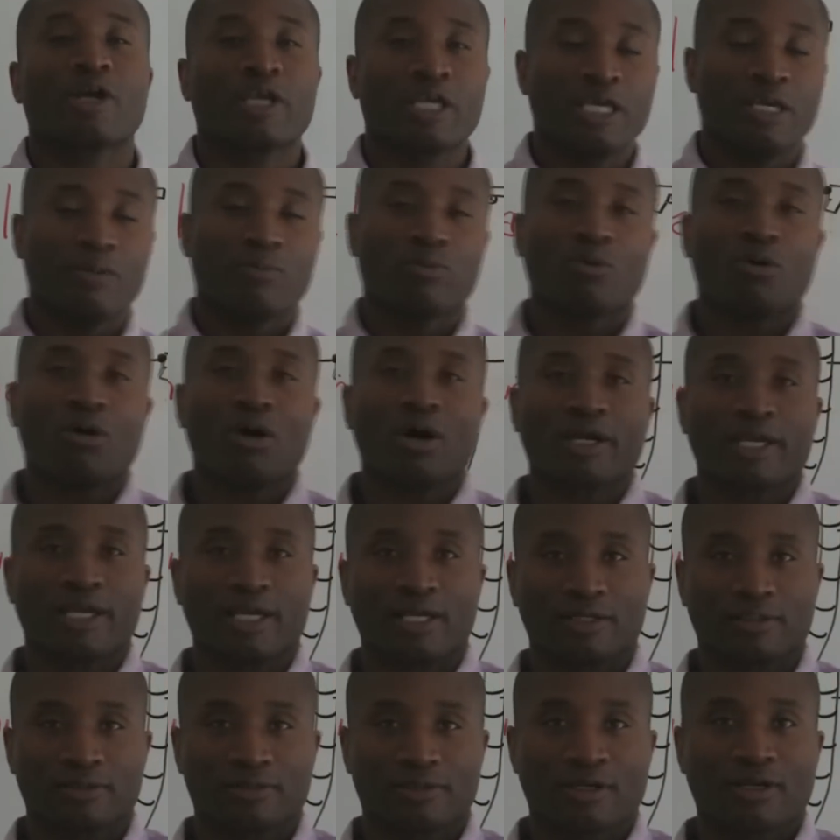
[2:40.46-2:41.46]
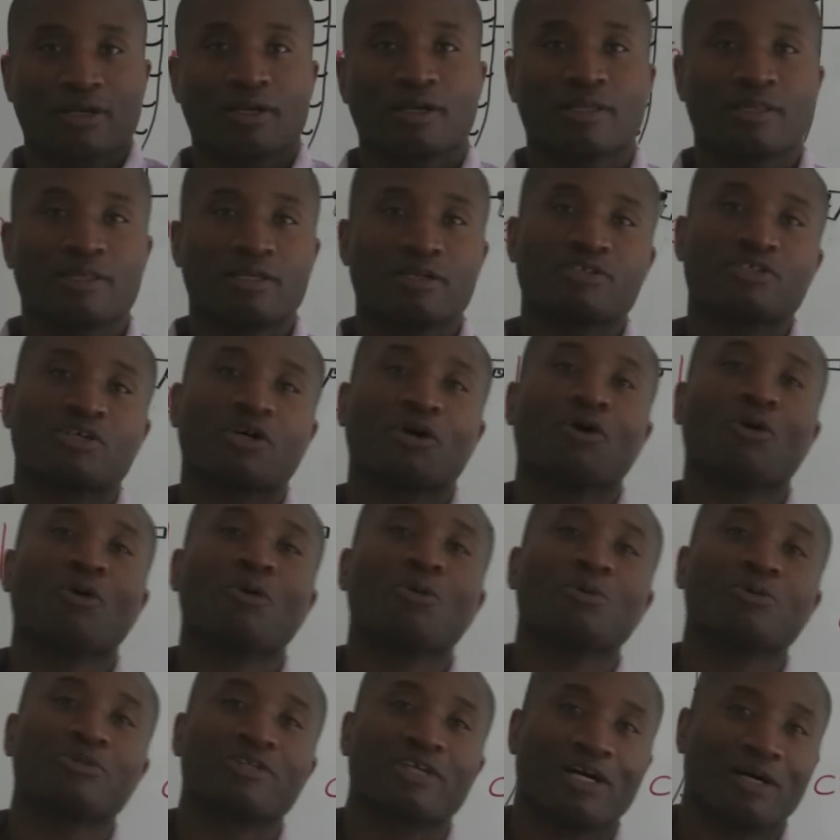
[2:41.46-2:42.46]
Keep walking. There's a
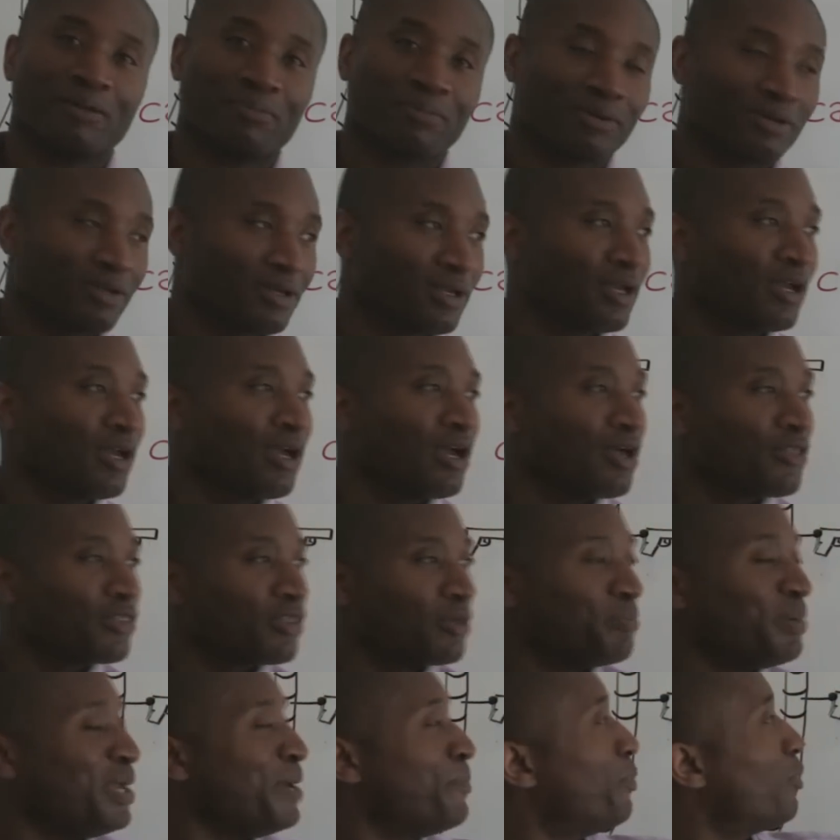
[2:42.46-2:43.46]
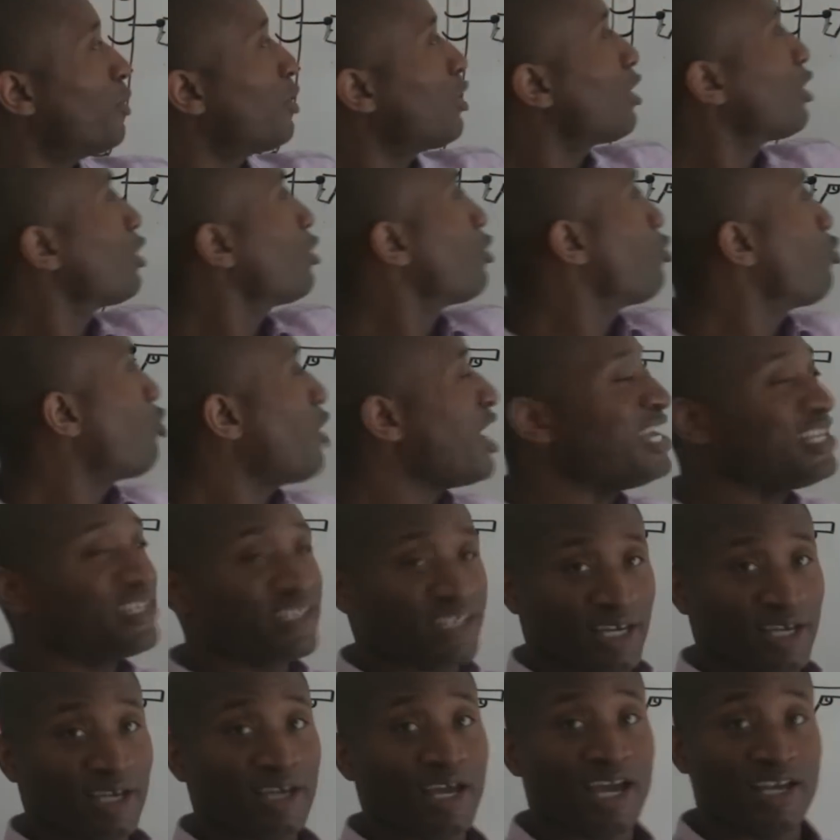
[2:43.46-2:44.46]
holdup. The people are
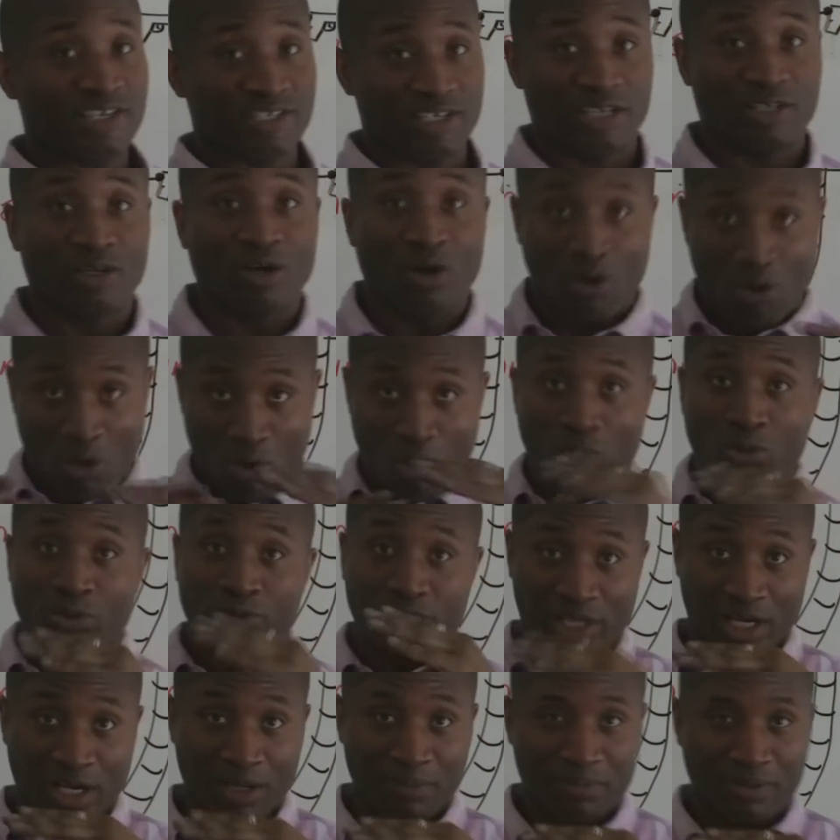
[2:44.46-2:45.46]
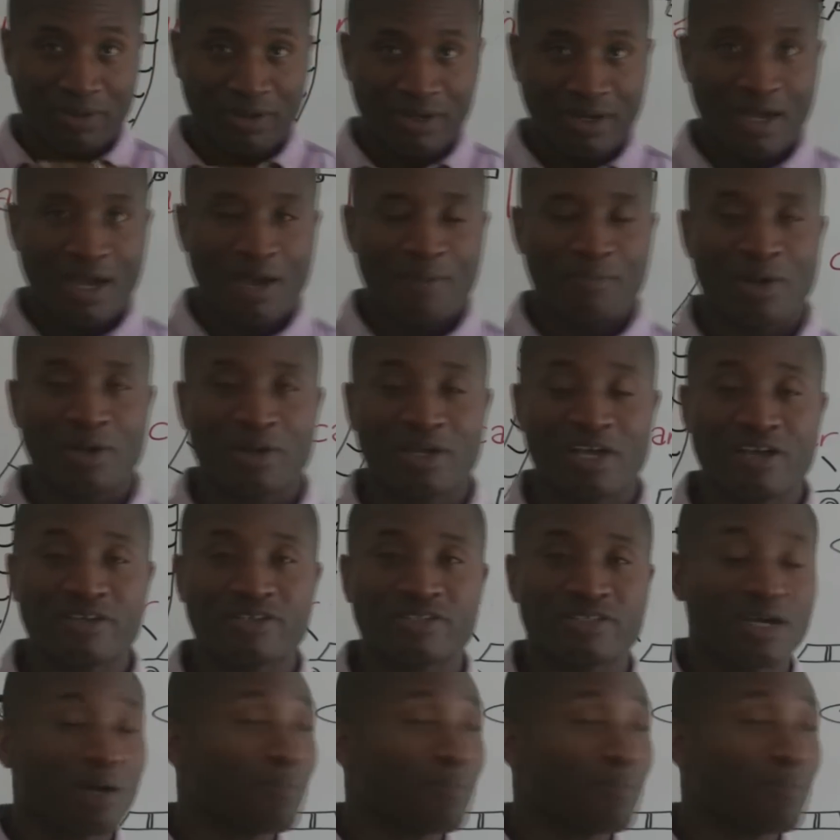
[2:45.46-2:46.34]
waiting, as in holdup, because